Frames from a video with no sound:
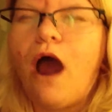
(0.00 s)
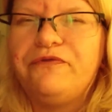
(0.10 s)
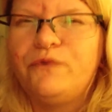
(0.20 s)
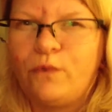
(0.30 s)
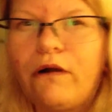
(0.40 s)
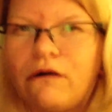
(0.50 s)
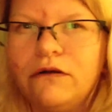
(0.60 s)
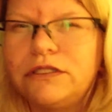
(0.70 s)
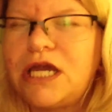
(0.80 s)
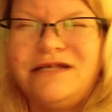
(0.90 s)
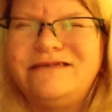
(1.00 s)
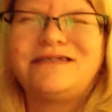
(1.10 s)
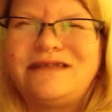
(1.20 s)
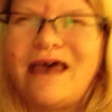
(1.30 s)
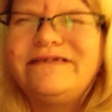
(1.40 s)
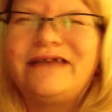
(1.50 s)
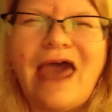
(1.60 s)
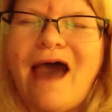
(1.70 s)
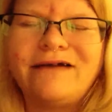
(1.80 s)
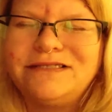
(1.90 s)
on the world, and instead they
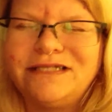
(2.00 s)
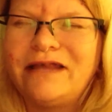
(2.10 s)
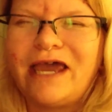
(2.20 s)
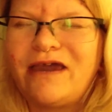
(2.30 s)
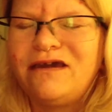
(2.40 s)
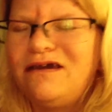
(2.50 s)
acted like